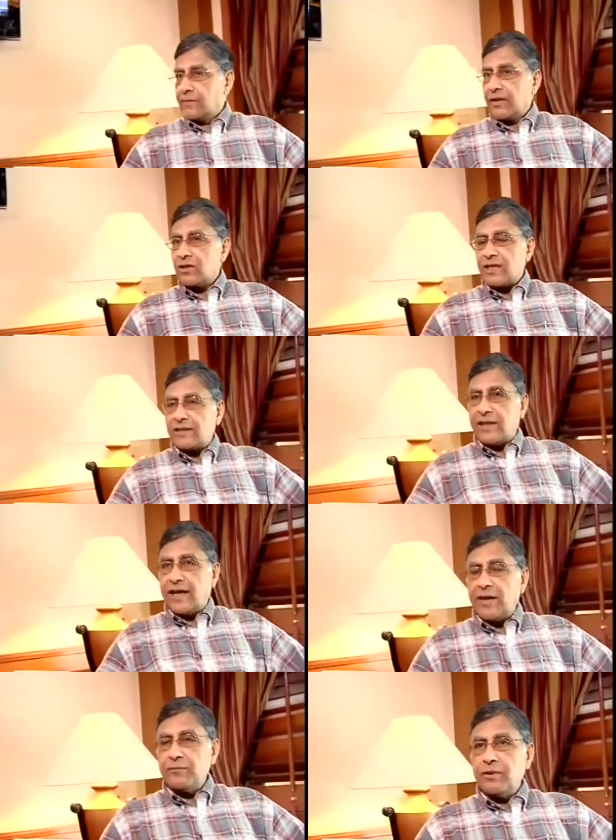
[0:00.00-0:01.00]
because that
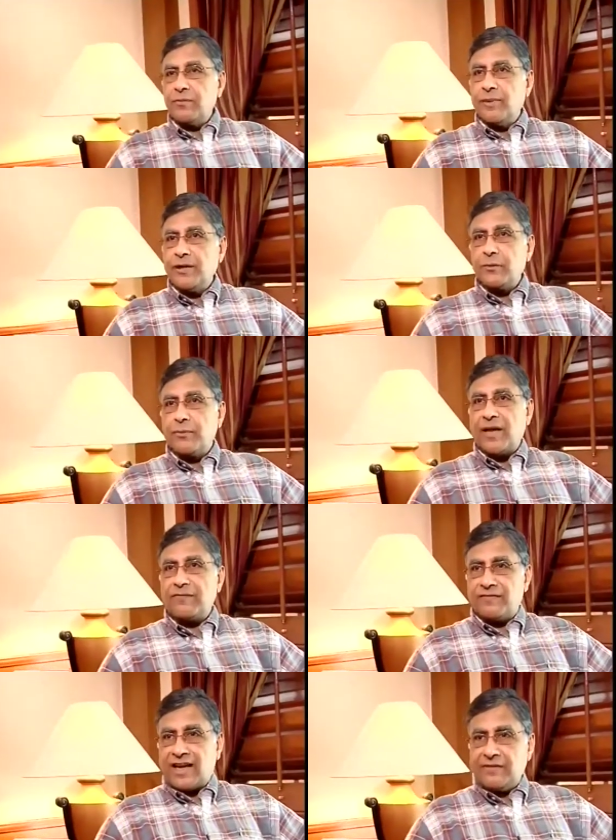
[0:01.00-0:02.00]
enabled me to play
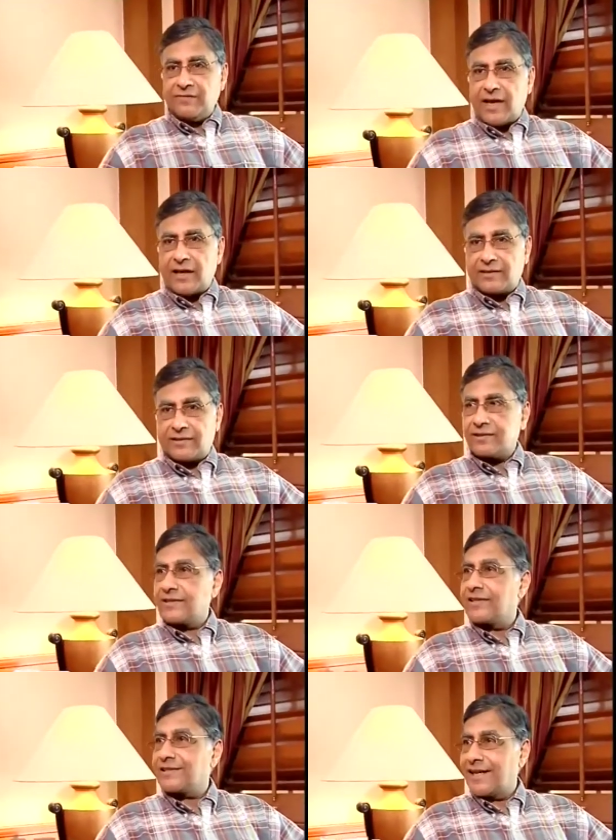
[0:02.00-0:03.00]
five characters
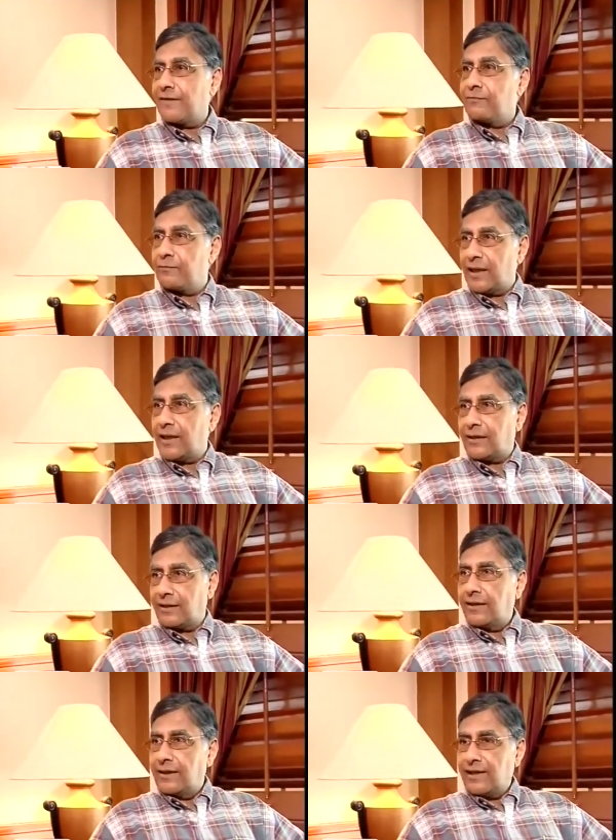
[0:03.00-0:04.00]
in the same play.
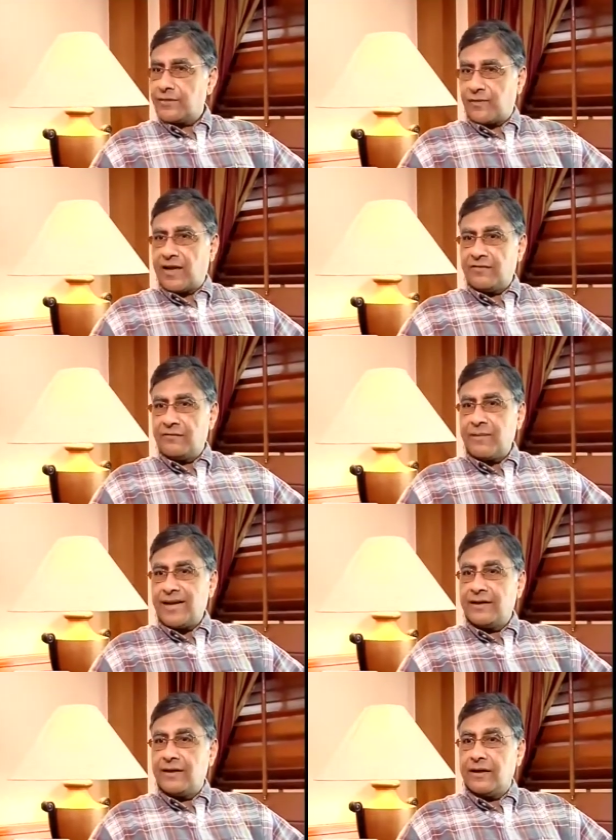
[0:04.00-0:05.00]
It's five
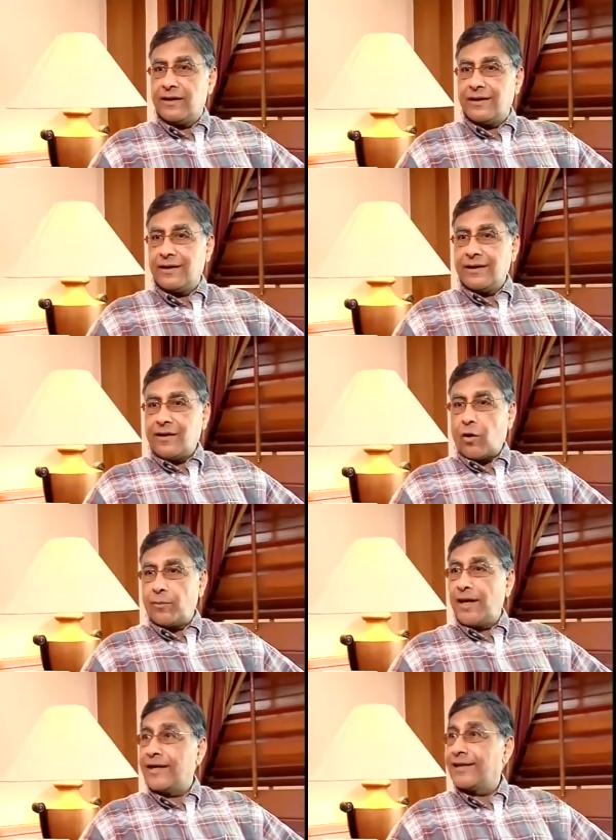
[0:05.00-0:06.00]
men
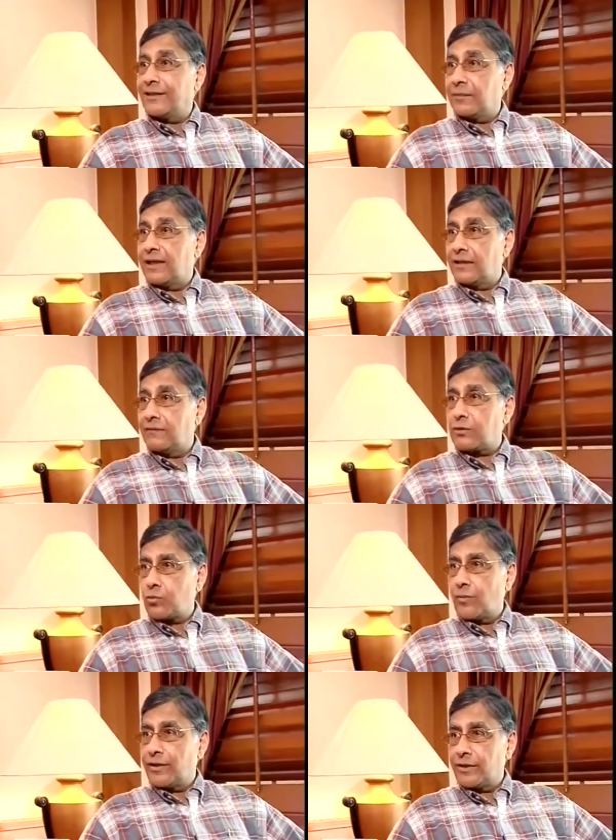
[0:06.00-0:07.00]
operating in the mind of this
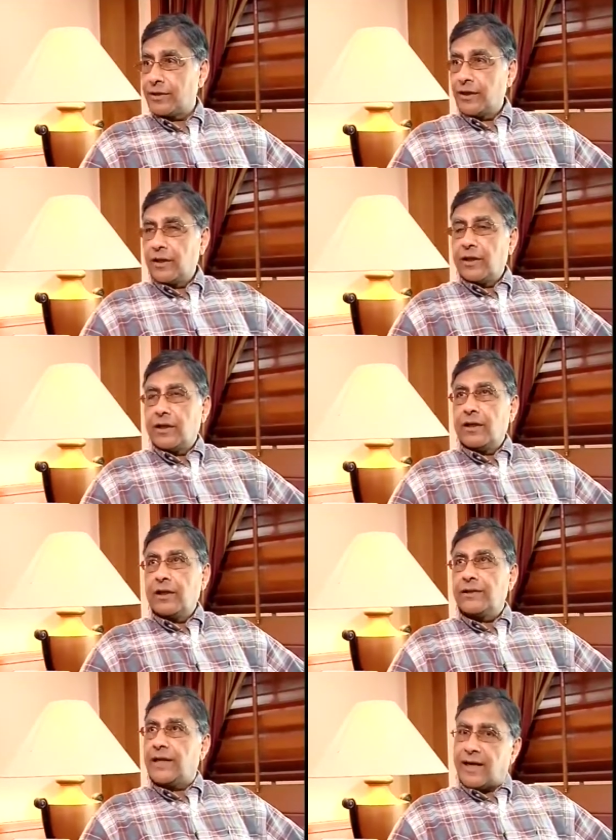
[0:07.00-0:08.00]
woman.
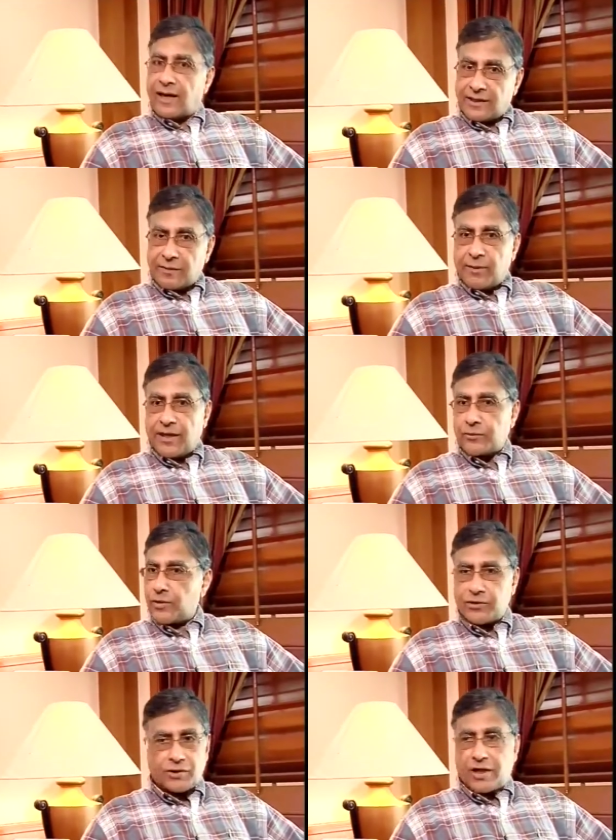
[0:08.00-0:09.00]
Uh, there are other plays
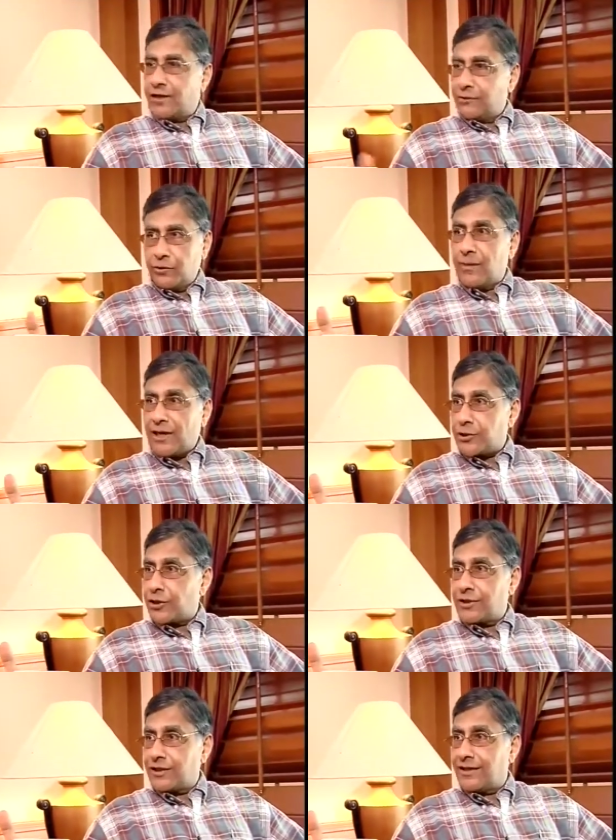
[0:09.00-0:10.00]
which Mercy. you
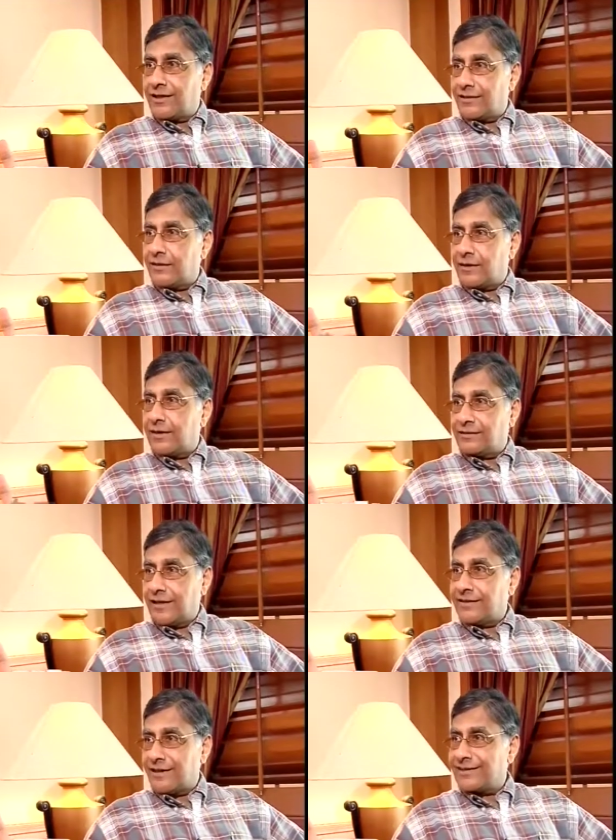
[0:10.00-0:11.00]
mentioned, uh, uh,
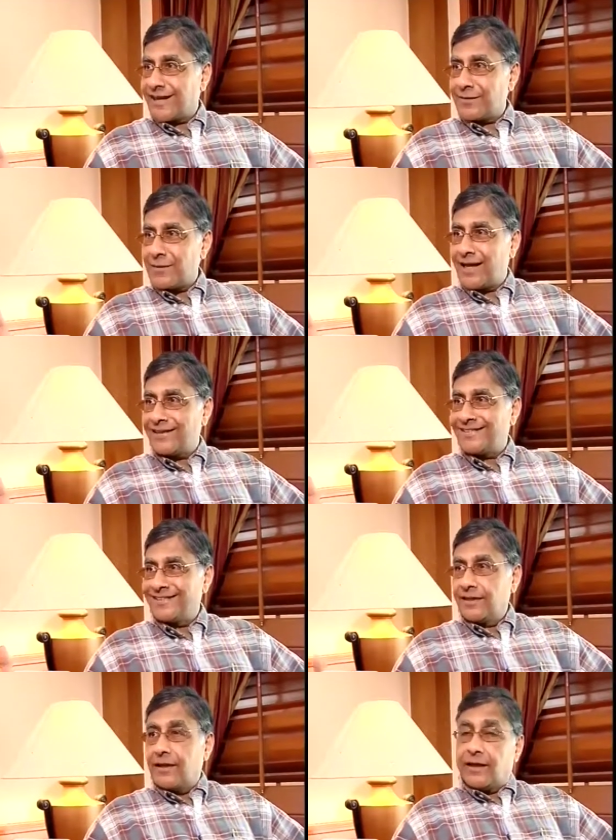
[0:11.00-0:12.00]
Dance Like a Man.
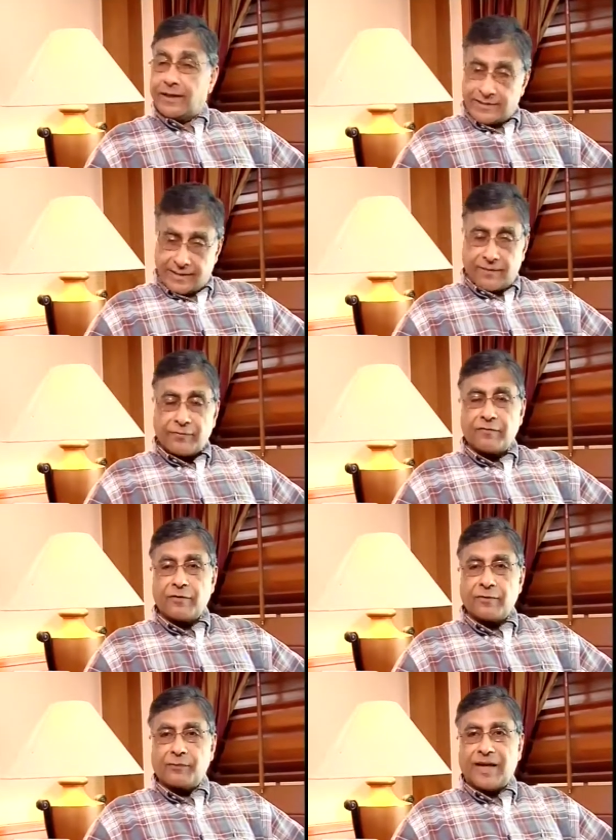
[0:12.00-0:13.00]
Yes. It's a
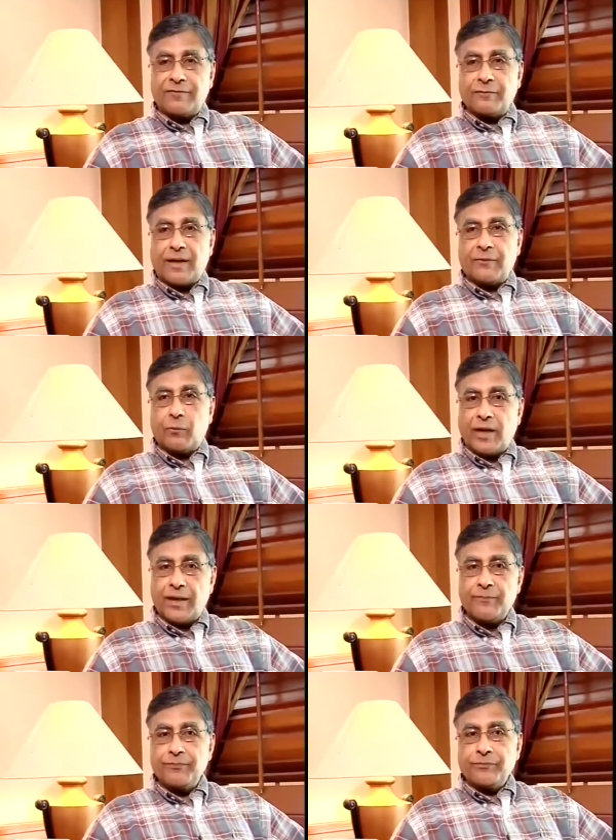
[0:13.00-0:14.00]
favorite play of mine
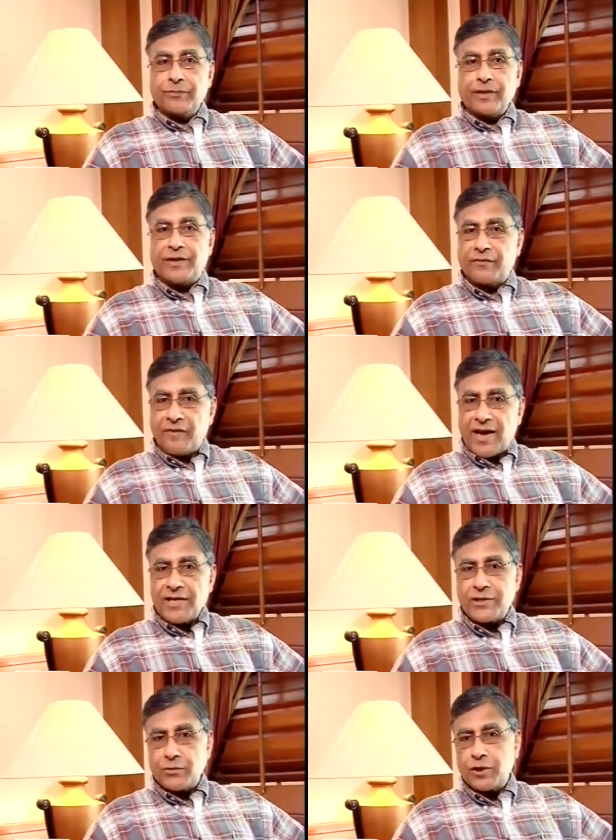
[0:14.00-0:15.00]
where the
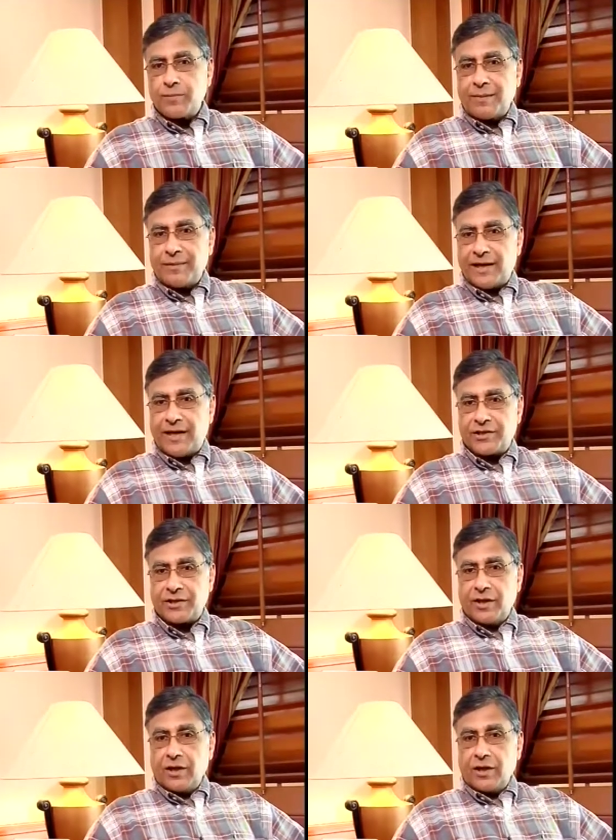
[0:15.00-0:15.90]
device used by Mahesh